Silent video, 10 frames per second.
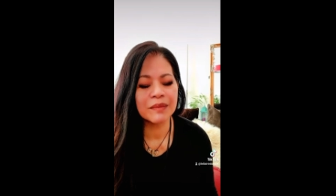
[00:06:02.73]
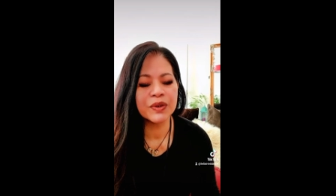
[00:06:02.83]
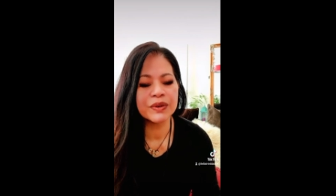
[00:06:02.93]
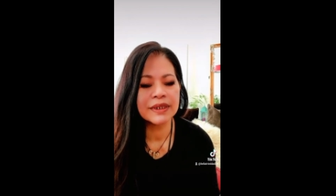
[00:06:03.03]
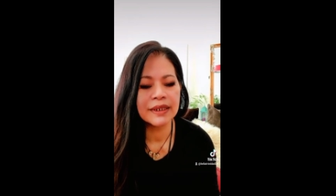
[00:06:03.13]
I'm
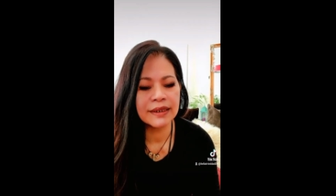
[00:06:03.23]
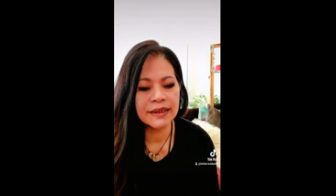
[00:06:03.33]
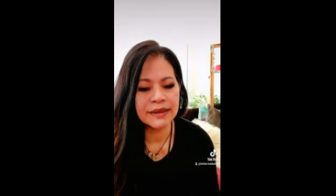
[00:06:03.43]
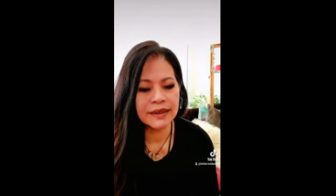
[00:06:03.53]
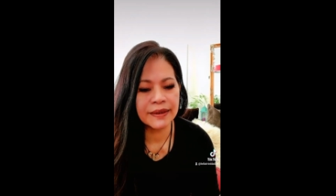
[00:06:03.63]
using
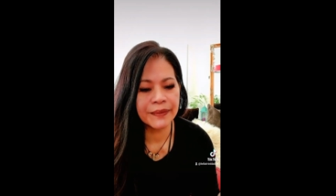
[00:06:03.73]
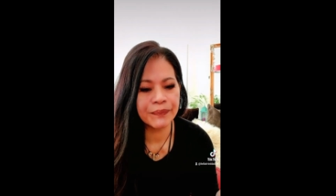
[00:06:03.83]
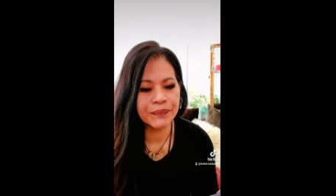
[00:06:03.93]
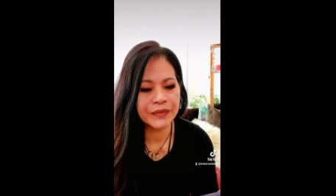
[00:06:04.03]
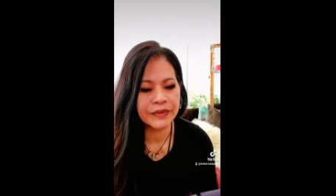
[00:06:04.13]
this
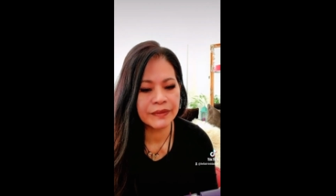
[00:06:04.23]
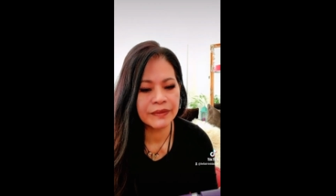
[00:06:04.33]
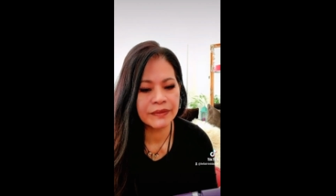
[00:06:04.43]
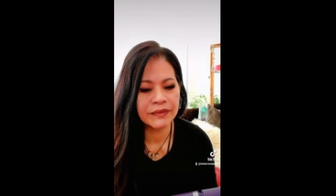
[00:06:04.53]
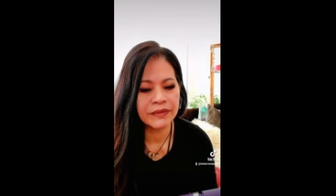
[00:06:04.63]

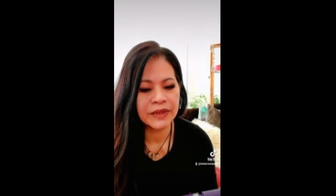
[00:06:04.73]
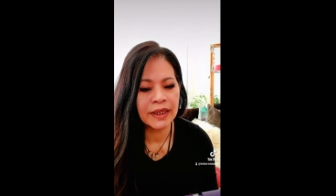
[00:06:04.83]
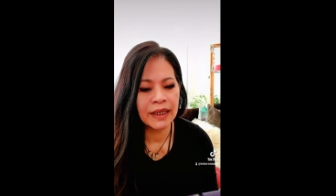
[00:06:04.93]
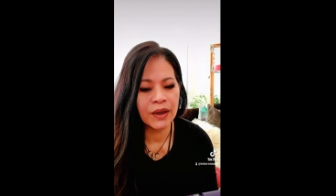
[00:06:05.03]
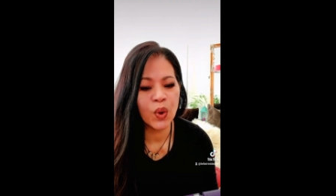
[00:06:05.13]

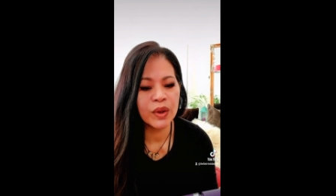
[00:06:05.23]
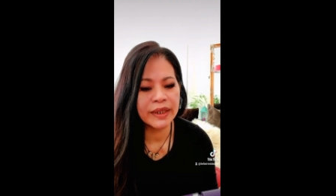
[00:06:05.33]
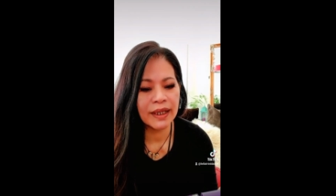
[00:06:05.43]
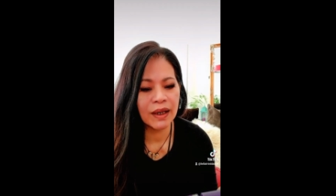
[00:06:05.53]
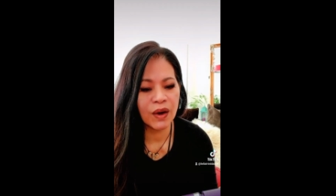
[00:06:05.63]
all
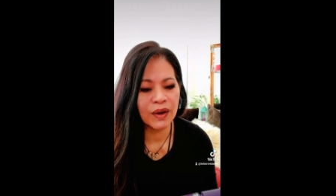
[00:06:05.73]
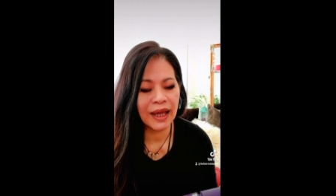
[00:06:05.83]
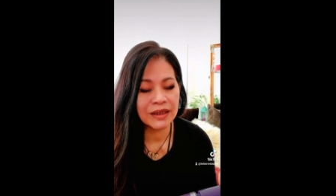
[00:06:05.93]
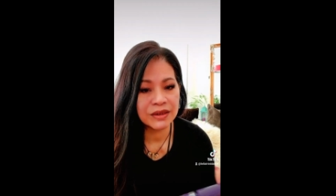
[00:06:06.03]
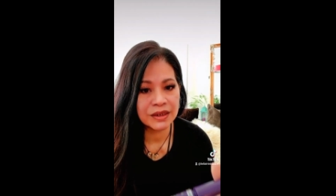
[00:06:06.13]
day long
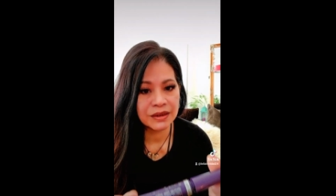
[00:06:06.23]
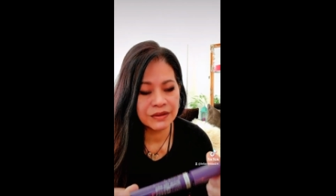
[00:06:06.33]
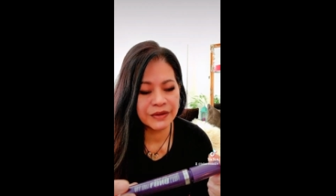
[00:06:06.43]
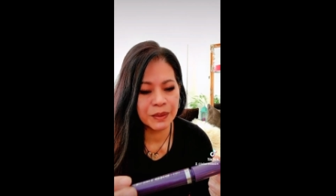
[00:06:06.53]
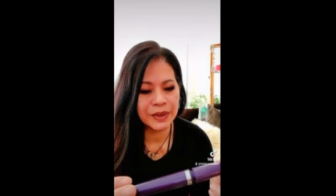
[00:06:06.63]
lash
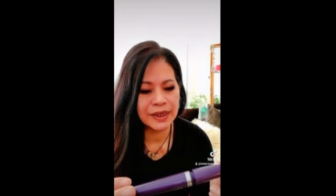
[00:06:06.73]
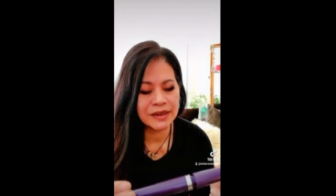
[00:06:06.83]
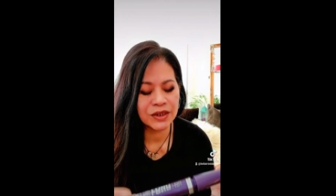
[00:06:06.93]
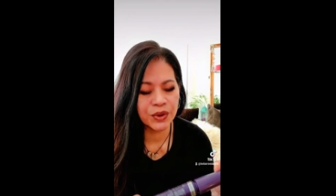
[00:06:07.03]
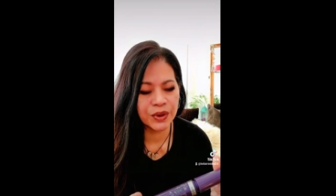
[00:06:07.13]
from
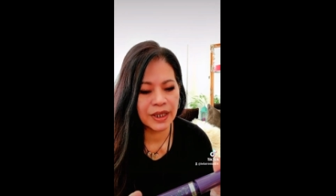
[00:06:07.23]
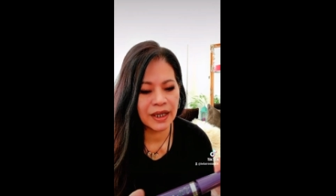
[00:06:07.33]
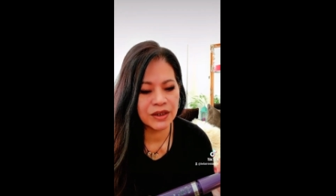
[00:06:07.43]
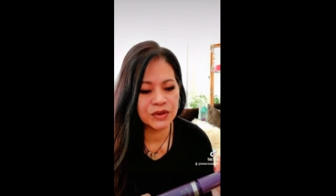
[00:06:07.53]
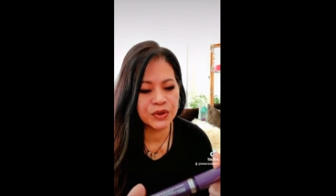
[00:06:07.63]
Isadora.
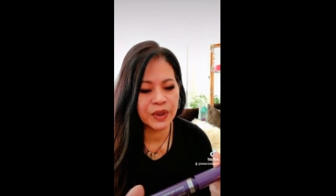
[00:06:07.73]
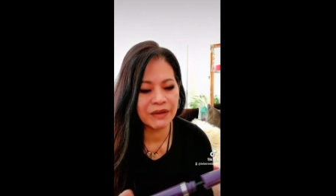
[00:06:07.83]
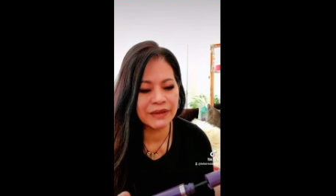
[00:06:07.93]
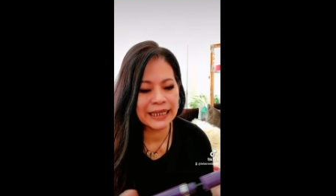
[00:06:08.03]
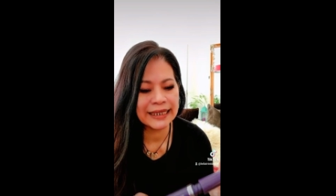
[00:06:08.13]
I used to
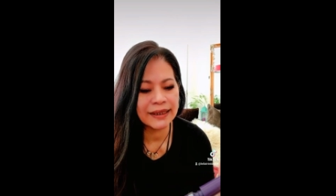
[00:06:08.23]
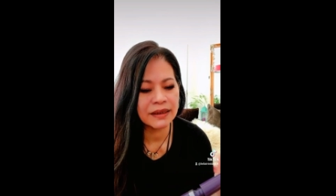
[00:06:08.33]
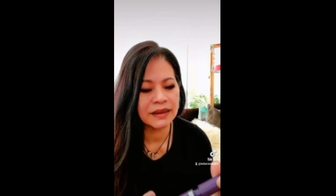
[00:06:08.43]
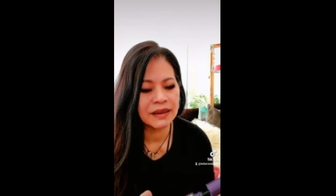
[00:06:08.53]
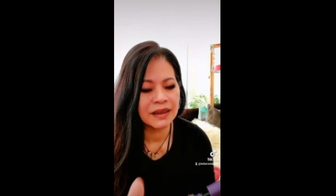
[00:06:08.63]
have
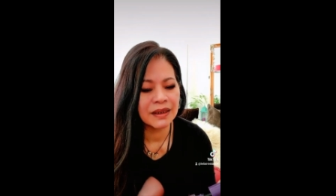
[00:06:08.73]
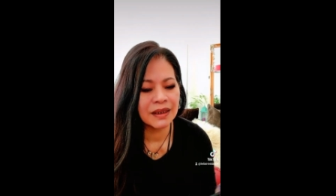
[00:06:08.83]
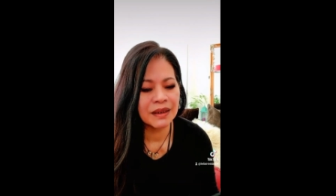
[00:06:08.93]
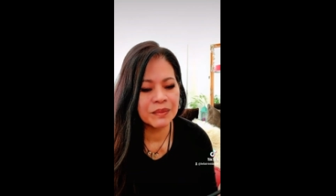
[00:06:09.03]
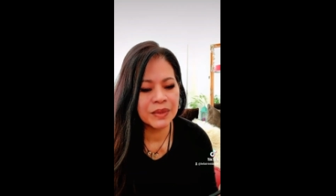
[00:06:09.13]
Clinique,
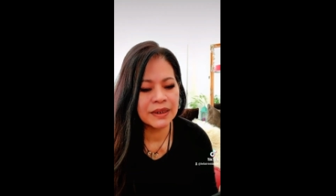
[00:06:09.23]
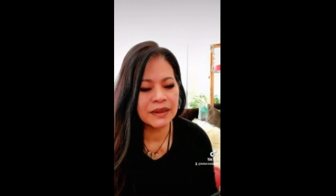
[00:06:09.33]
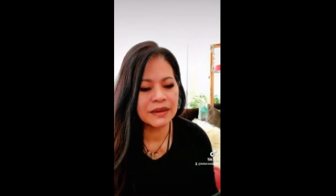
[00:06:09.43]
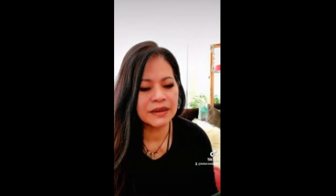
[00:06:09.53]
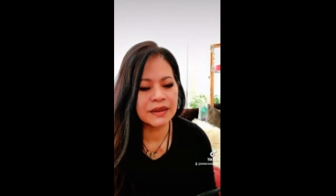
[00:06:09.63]
but
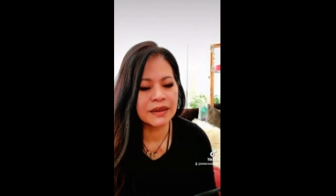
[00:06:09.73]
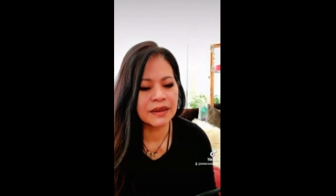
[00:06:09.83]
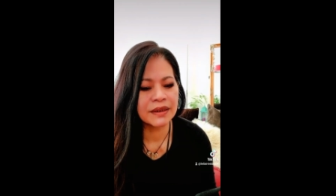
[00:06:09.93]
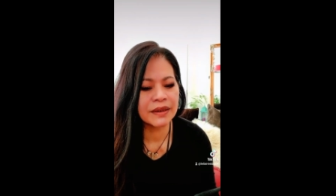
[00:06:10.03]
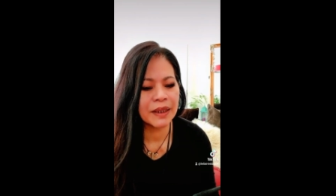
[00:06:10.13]
that's
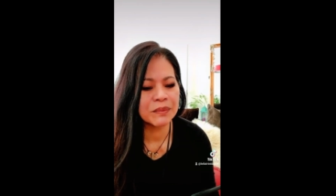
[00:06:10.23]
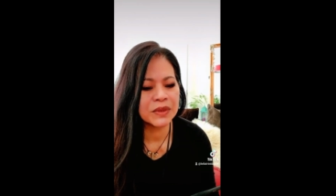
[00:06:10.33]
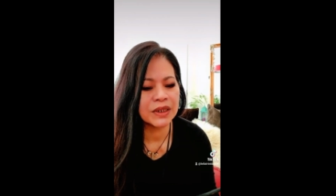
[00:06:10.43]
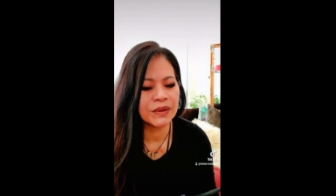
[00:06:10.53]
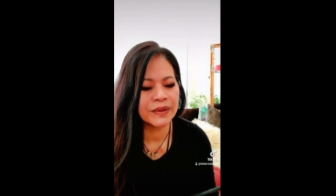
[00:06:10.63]

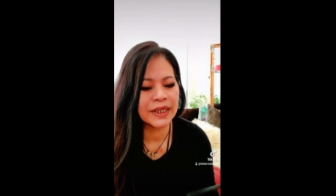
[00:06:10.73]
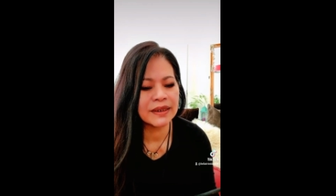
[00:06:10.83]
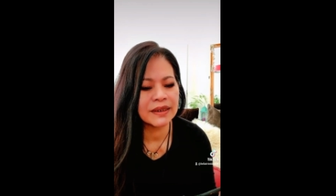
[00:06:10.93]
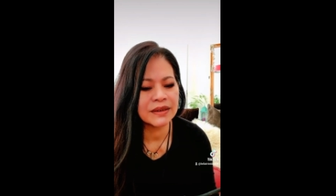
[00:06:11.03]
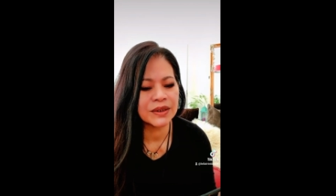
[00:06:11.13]
empty
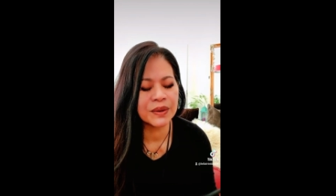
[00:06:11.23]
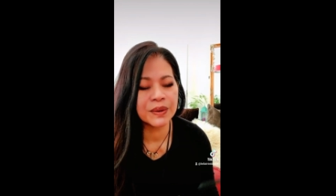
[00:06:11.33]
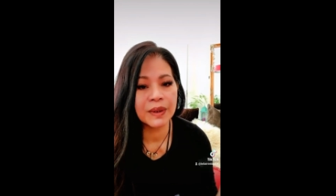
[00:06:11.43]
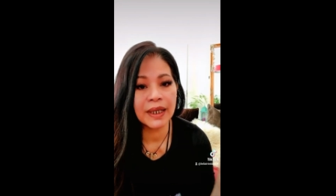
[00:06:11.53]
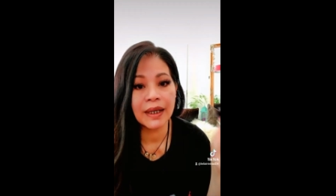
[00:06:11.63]
already,
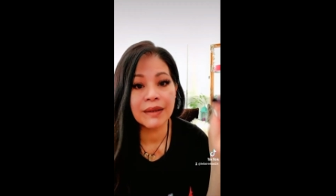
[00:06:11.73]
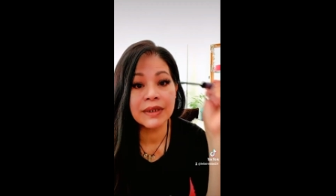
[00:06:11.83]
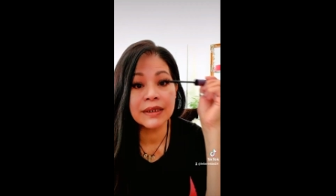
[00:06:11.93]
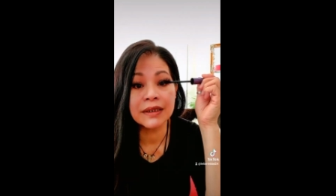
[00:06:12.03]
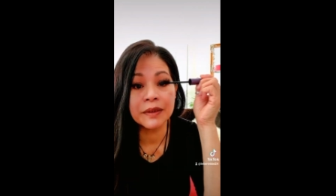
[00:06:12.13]
so I have
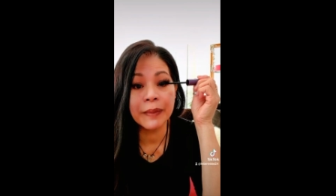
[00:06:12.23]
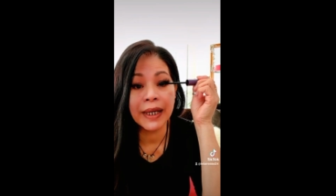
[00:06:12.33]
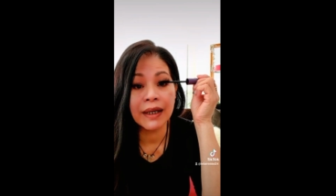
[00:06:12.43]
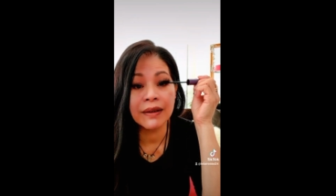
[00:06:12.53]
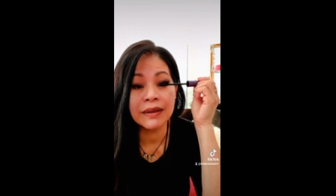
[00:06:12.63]
this
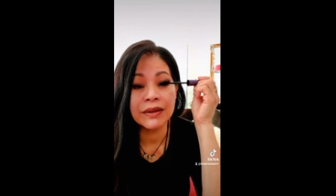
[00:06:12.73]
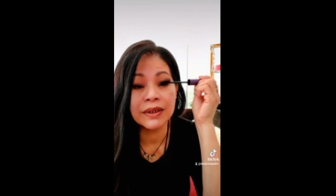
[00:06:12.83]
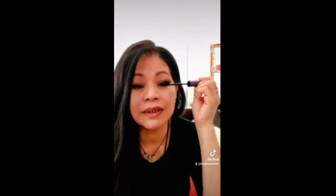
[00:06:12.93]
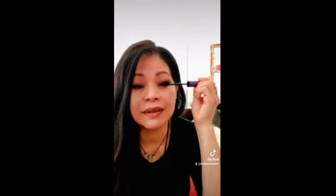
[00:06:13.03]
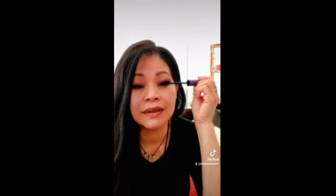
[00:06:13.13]
spare, and you
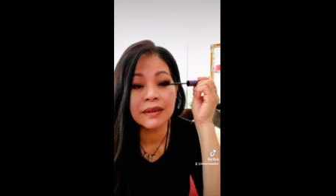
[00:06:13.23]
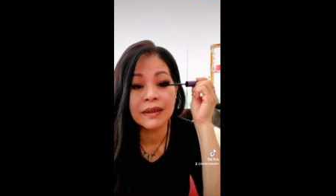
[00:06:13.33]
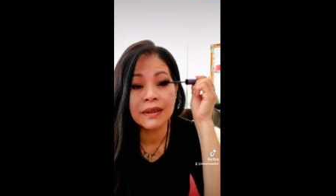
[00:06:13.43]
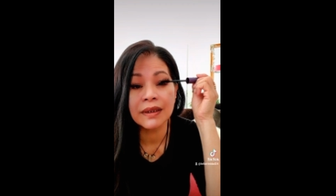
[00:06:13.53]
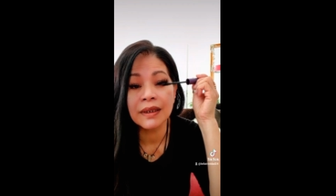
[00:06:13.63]
just,
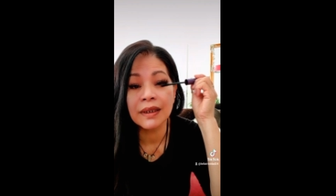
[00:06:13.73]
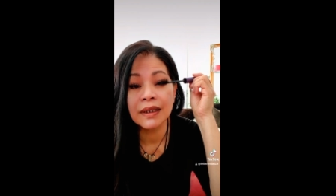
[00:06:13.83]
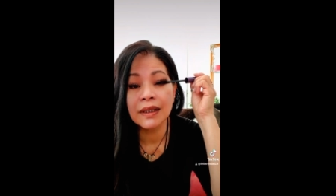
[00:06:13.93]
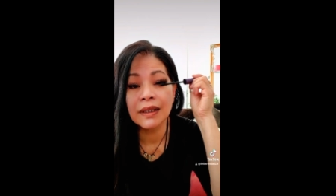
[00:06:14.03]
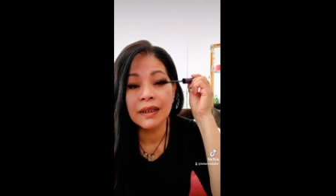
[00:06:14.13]

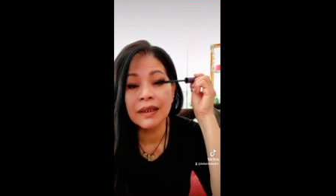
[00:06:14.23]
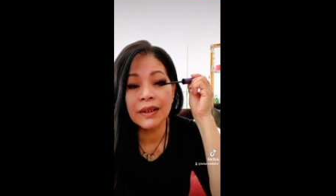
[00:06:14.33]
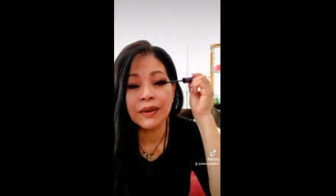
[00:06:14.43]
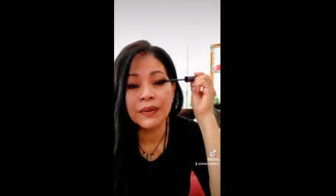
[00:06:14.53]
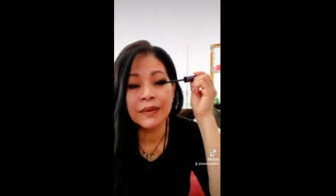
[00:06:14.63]
you
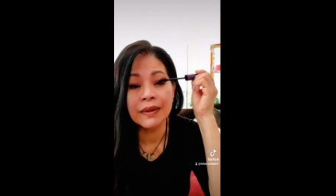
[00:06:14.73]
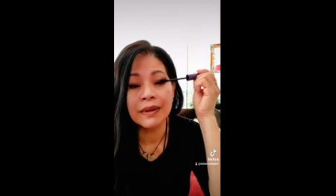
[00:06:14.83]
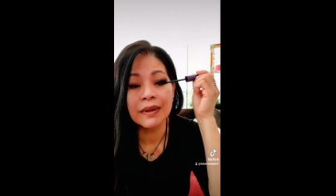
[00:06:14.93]
know,